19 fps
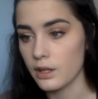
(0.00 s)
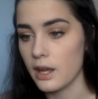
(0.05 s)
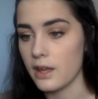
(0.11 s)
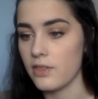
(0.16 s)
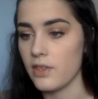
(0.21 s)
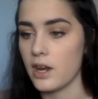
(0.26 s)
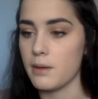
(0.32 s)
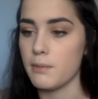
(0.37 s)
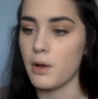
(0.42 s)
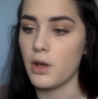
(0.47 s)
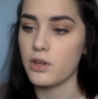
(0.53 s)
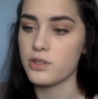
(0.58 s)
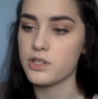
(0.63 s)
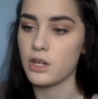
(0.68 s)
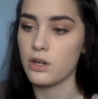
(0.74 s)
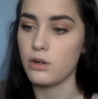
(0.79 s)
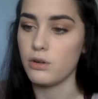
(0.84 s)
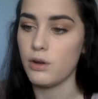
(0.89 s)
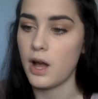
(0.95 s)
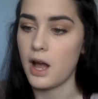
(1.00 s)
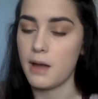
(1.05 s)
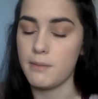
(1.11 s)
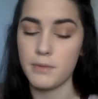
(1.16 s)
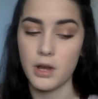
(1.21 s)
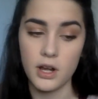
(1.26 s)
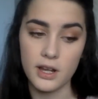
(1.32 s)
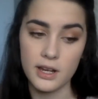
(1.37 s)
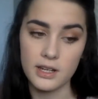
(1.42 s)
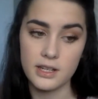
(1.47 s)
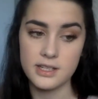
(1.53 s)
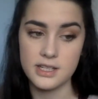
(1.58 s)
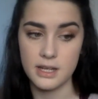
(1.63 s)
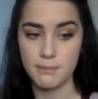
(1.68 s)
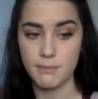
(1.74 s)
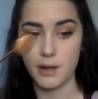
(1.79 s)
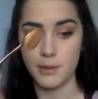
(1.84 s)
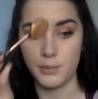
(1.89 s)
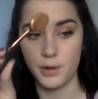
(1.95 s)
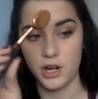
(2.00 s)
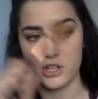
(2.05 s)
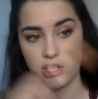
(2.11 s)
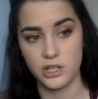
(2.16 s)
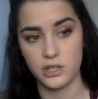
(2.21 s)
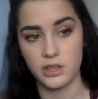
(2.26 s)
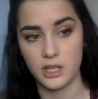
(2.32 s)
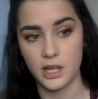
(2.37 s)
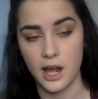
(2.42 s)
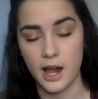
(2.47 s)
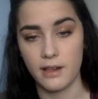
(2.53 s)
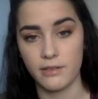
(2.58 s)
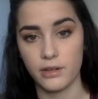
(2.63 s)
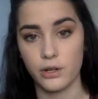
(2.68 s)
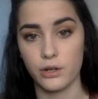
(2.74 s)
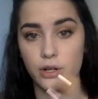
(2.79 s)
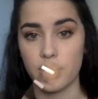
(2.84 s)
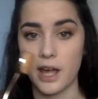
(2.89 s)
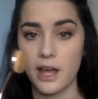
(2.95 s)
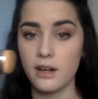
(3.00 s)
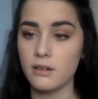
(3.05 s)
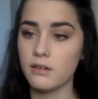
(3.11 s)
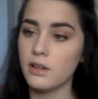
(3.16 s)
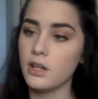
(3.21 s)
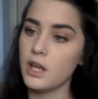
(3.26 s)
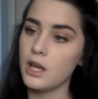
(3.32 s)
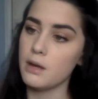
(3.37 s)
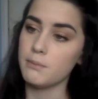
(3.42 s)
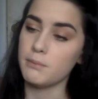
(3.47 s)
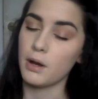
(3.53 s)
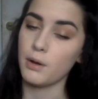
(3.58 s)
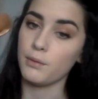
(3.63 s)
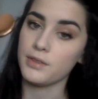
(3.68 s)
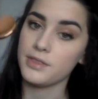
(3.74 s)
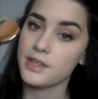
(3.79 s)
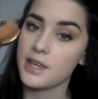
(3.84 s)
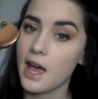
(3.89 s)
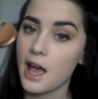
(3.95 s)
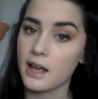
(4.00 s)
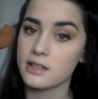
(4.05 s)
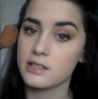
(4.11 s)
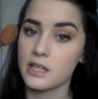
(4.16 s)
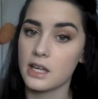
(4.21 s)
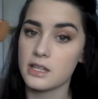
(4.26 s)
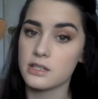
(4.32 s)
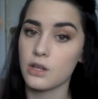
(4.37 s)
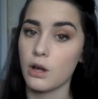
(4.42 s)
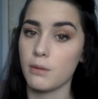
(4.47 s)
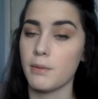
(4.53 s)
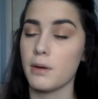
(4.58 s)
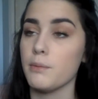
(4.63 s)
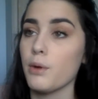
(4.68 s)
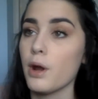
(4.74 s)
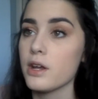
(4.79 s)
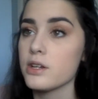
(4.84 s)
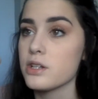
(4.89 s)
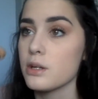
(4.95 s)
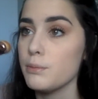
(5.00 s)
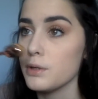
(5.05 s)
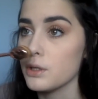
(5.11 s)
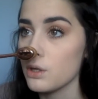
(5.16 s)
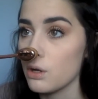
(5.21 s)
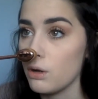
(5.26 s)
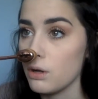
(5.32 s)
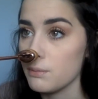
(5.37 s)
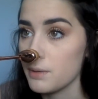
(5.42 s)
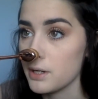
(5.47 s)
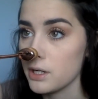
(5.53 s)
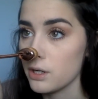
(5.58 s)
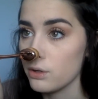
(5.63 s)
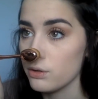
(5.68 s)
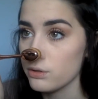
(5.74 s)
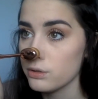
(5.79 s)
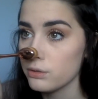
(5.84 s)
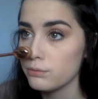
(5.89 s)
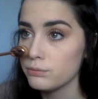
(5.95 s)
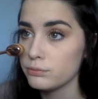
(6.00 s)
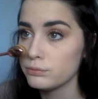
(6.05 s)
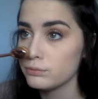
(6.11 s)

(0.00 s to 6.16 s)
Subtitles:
And then I'm not going to dip my brush in the highlighter again, but with the excess on my brush, I'm going to go on my nose.